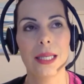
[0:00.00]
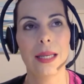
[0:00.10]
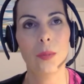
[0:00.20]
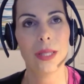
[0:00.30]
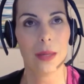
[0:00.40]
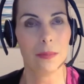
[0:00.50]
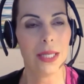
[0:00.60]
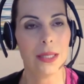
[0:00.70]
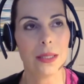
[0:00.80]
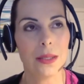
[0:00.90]
And what that
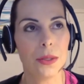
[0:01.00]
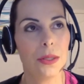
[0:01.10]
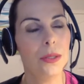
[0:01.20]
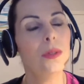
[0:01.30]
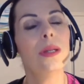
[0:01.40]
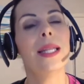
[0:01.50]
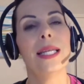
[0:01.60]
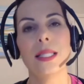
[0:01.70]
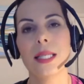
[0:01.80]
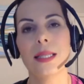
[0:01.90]
means is, could you
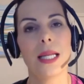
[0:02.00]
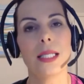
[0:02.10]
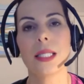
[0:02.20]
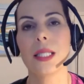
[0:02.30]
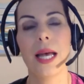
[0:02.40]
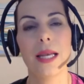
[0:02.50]
glance at that slide